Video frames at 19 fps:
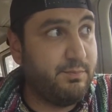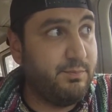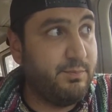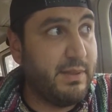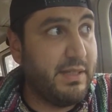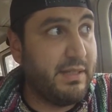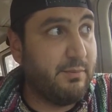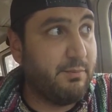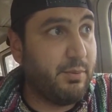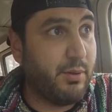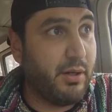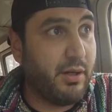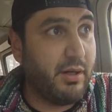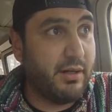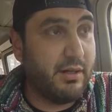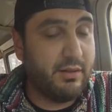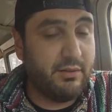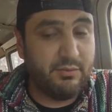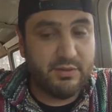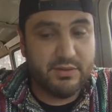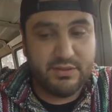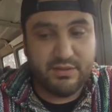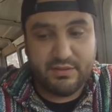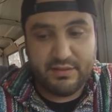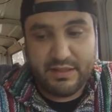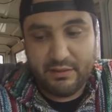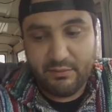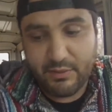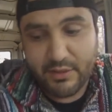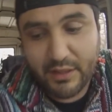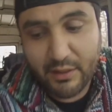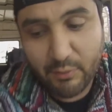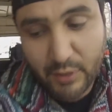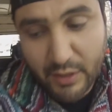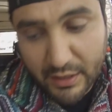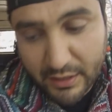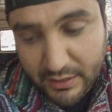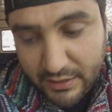being parked, which is not what I
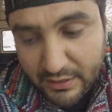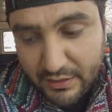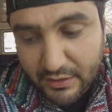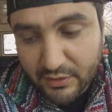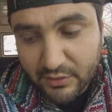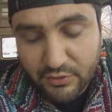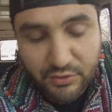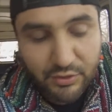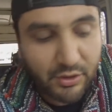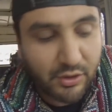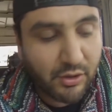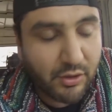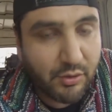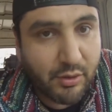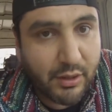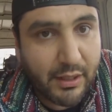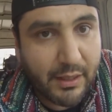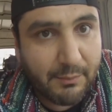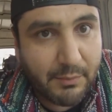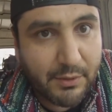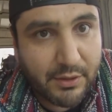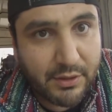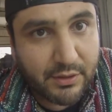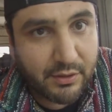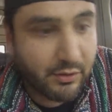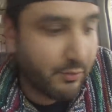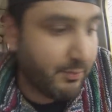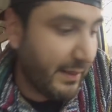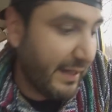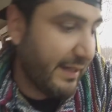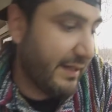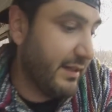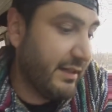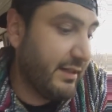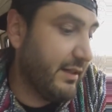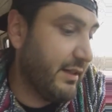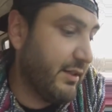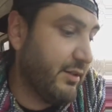want. So I'm going to go back
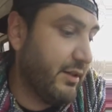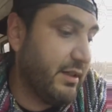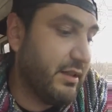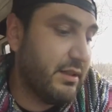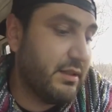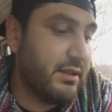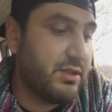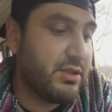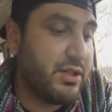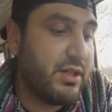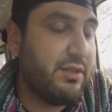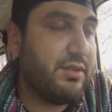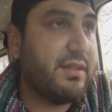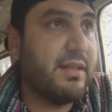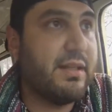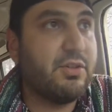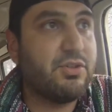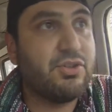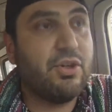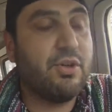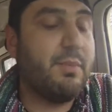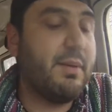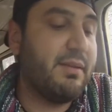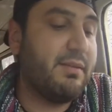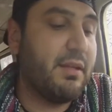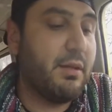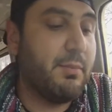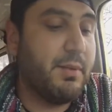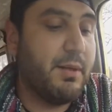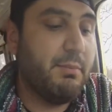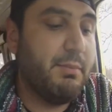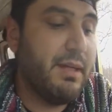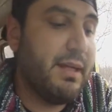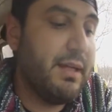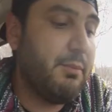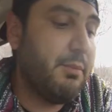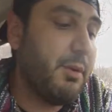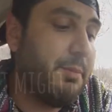in there and adjust it. And I'll show you my setup in a
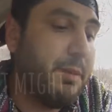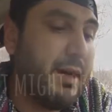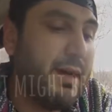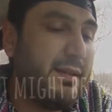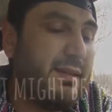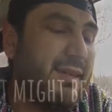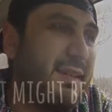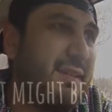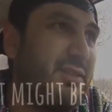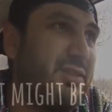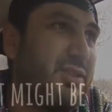minute. I'm going to pause this